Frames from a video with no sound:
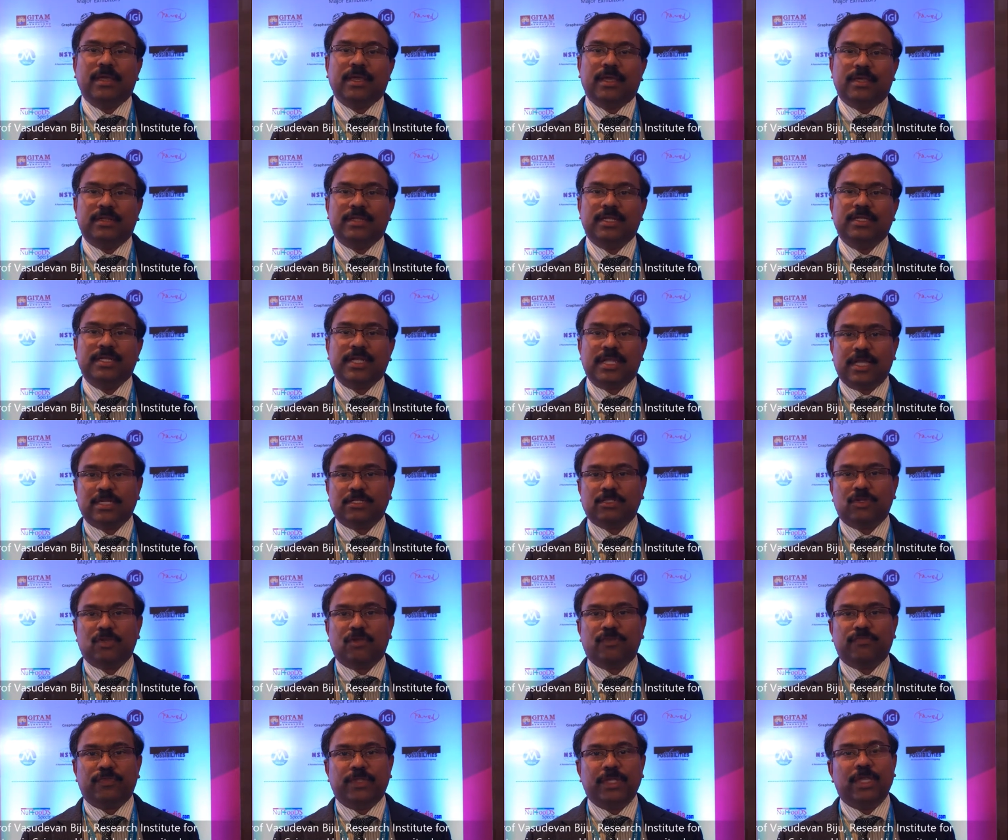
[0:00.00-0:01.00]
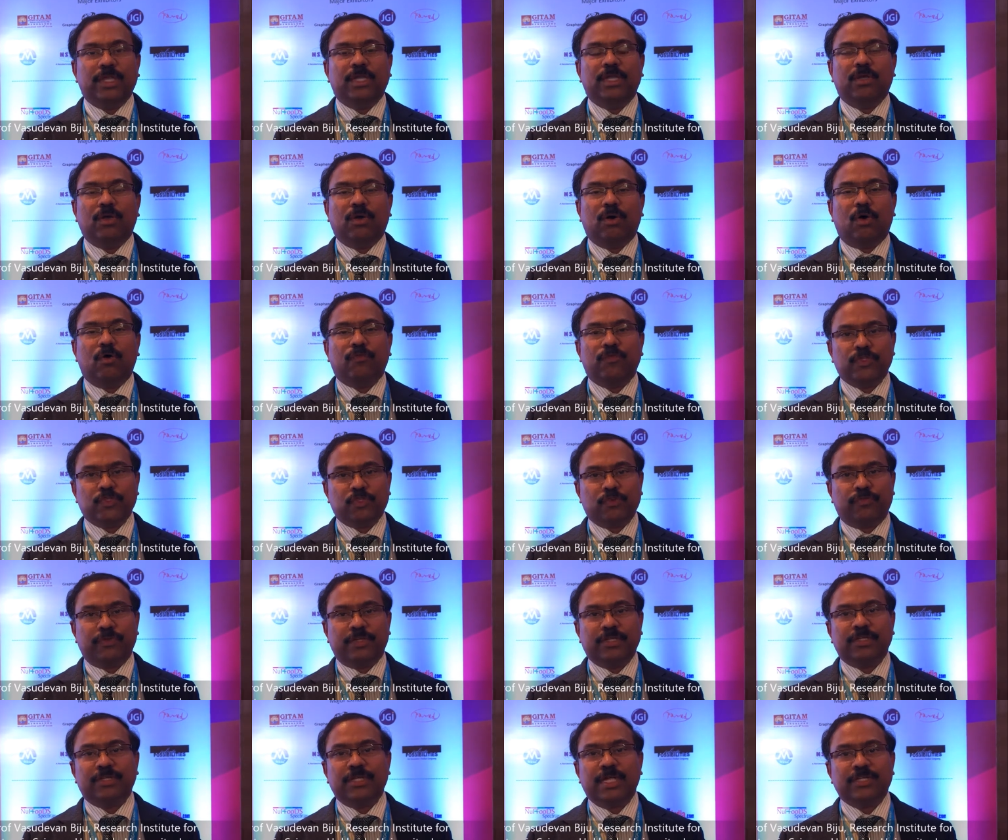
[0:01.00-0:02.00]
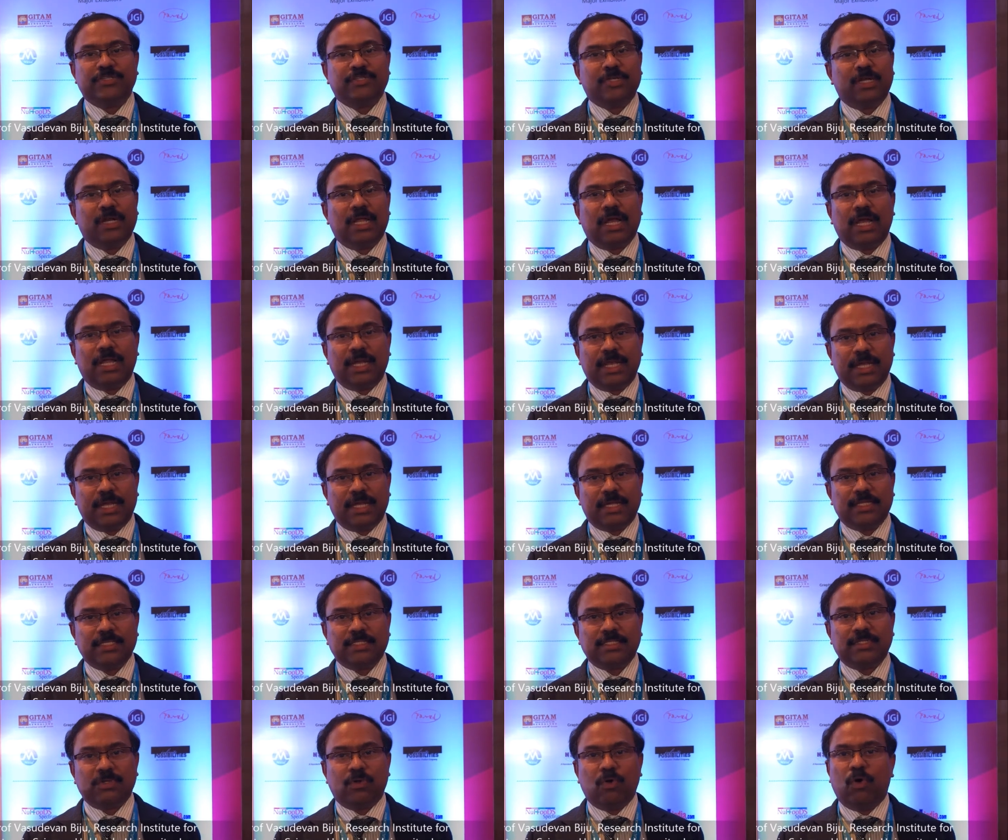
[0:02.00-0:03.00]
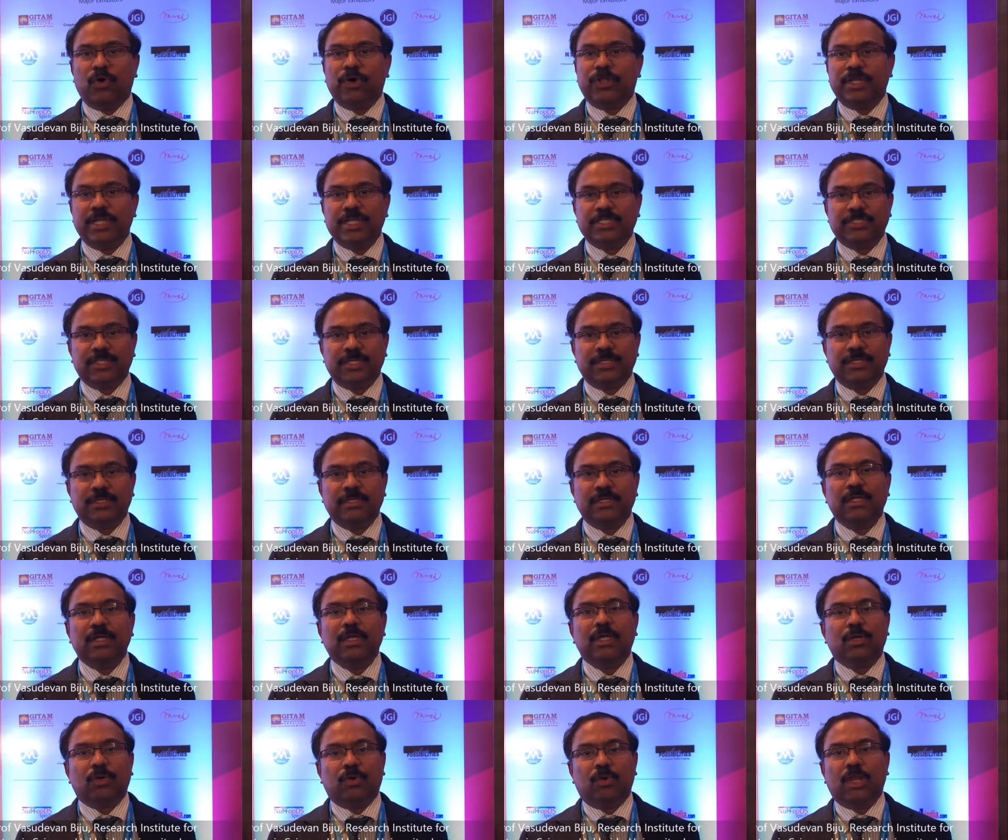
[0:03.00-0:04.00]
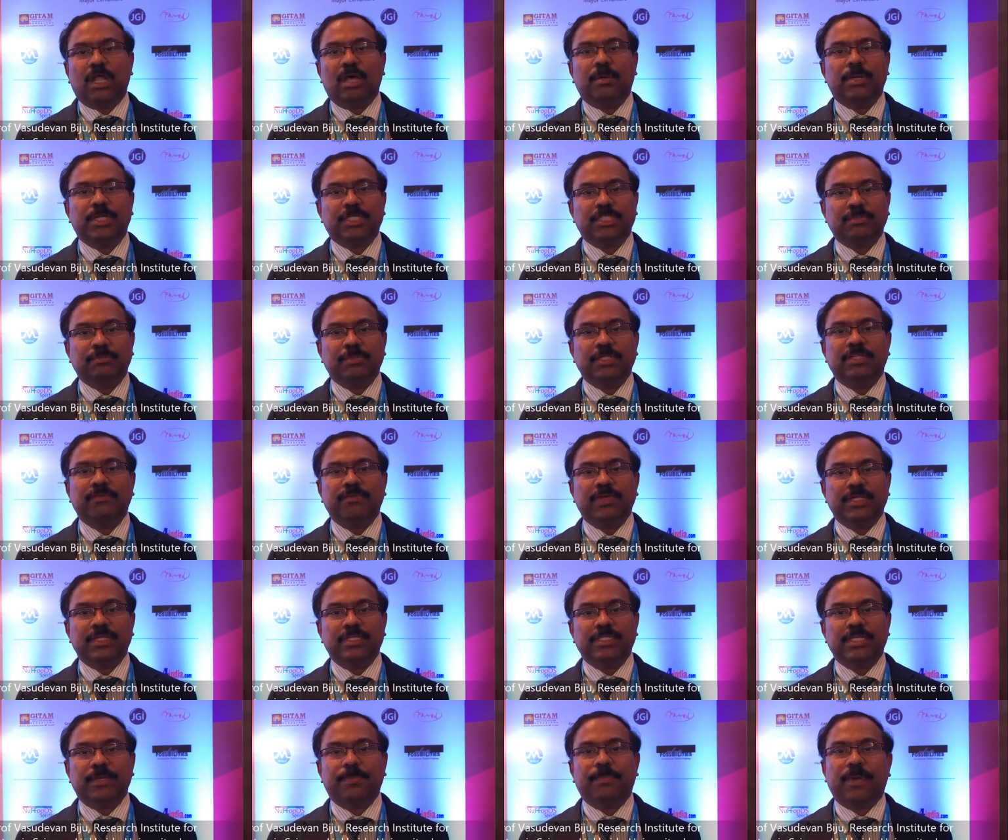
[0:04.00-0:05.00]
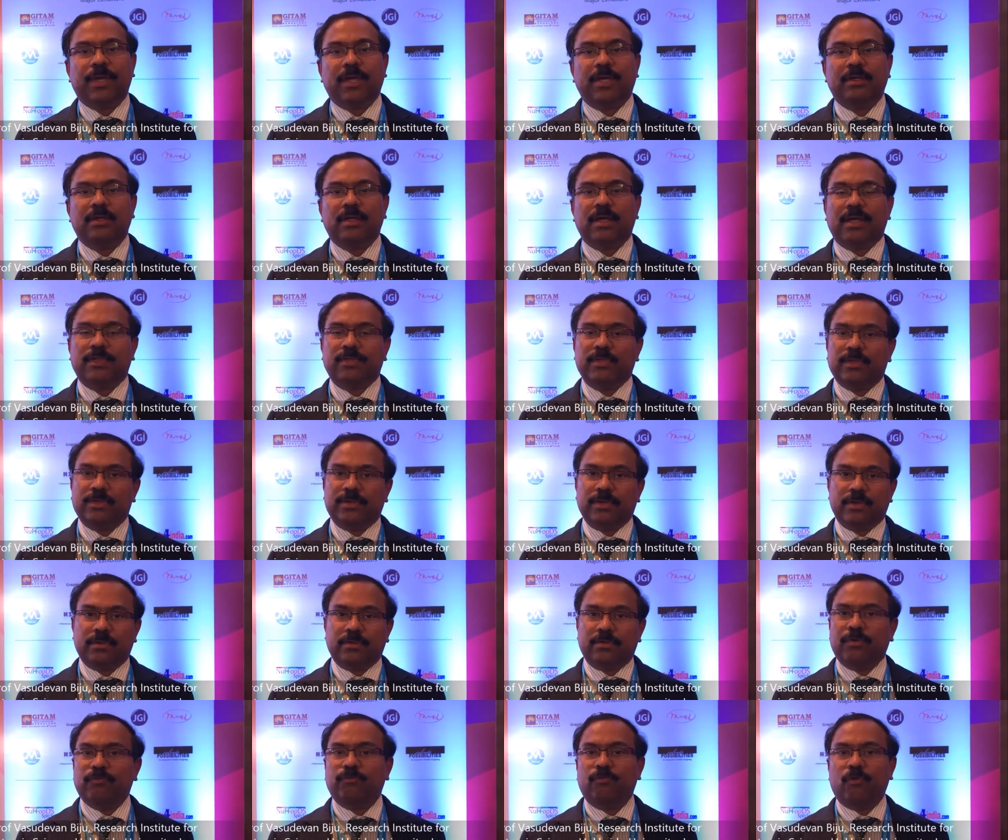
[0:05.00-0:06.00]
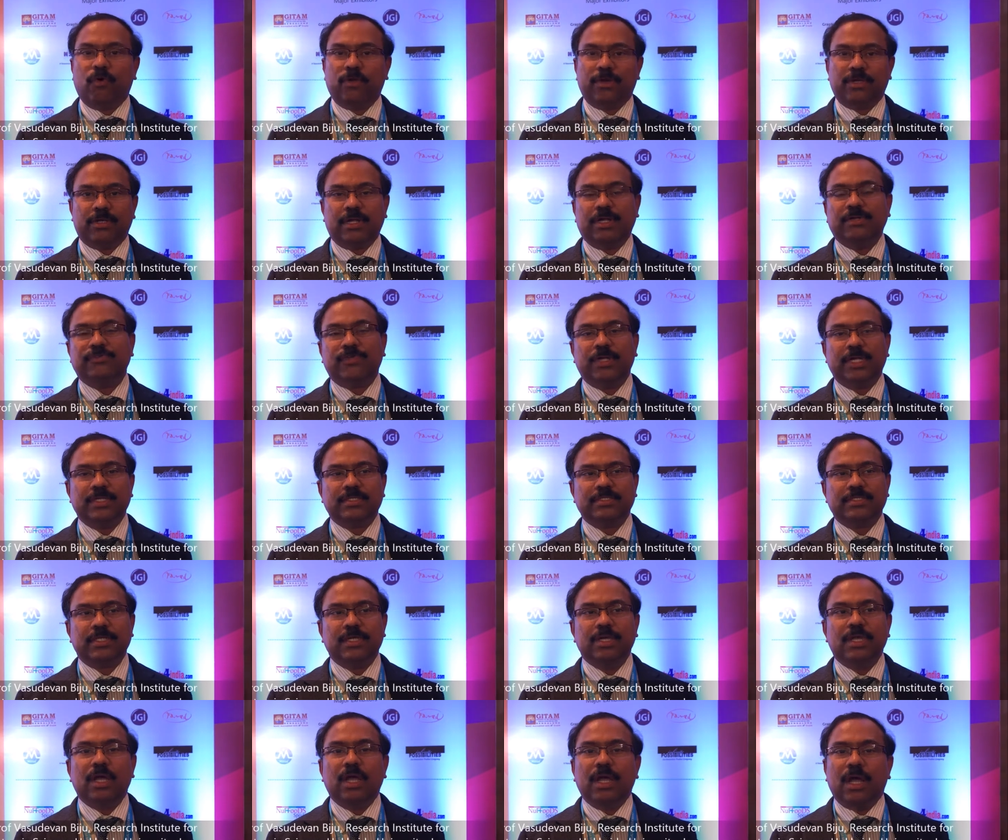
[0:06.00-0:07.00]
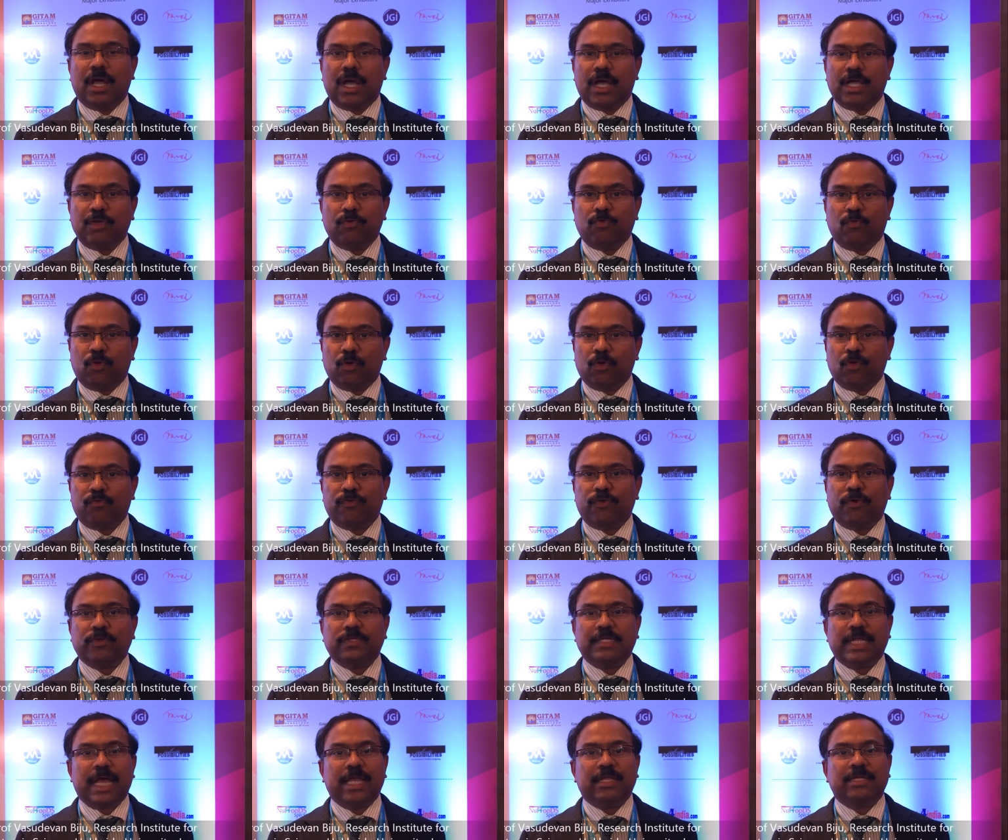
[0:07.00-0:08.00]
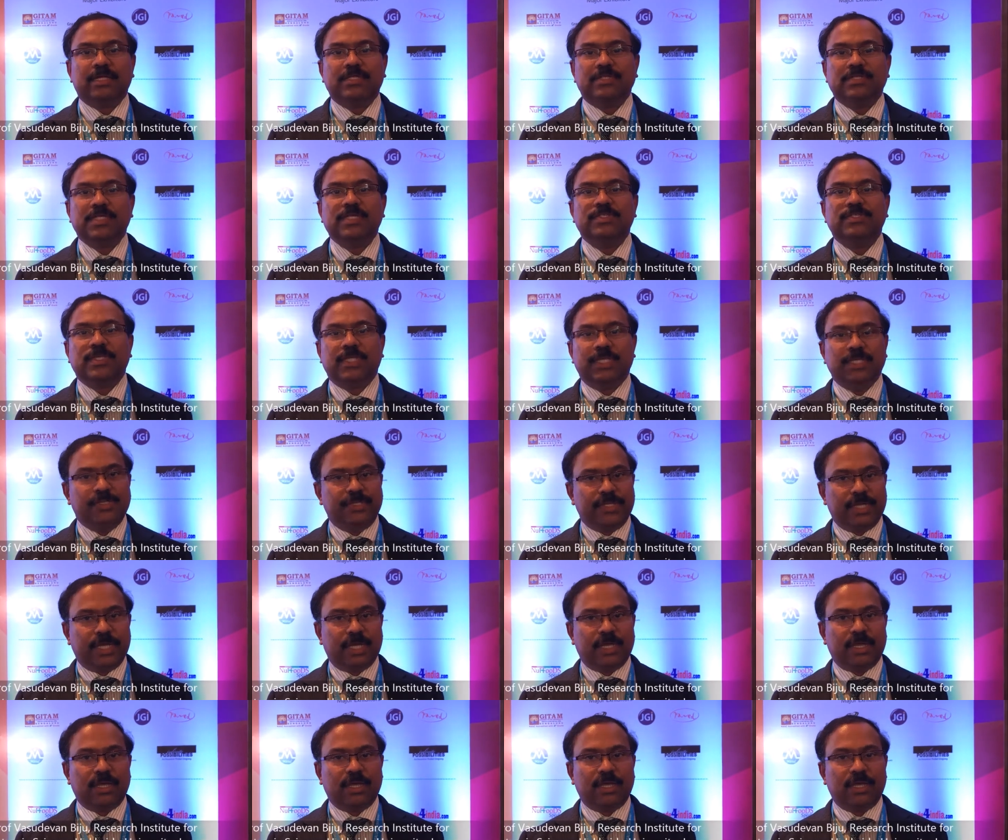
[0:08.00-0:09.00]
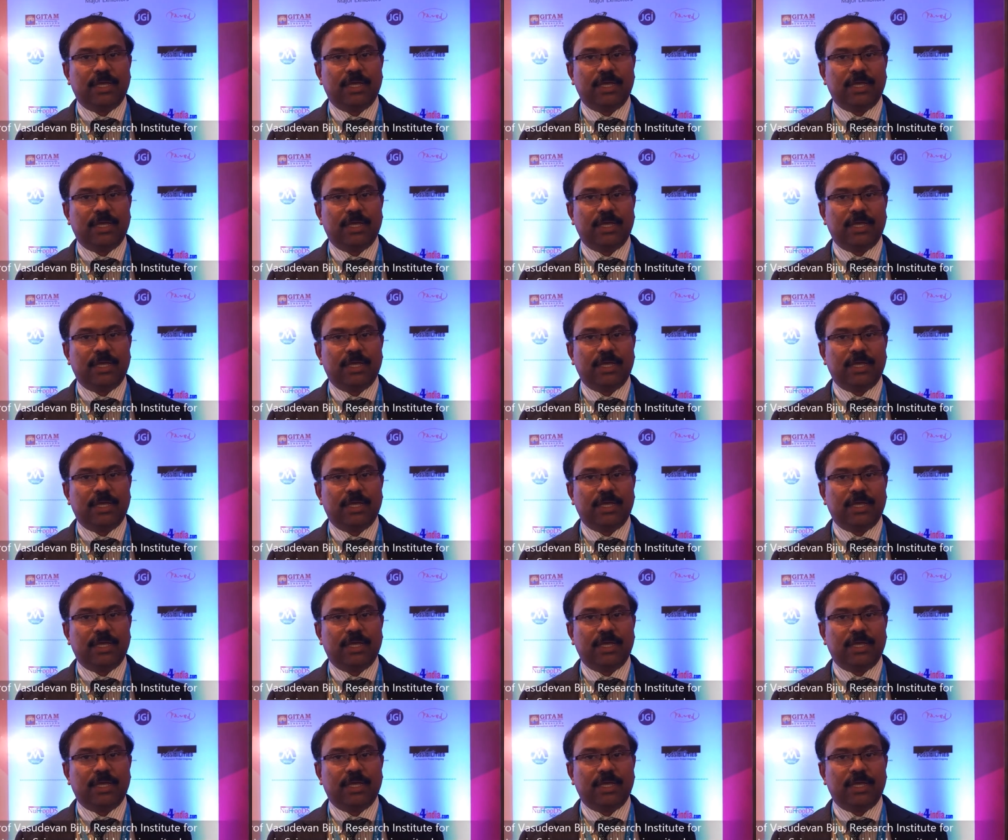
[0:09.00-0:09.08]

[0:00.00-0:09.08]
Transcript: uh, the director of the Office of International Alliance coordinating collaboration between Japan and other foreign countries. And one of our targets is India.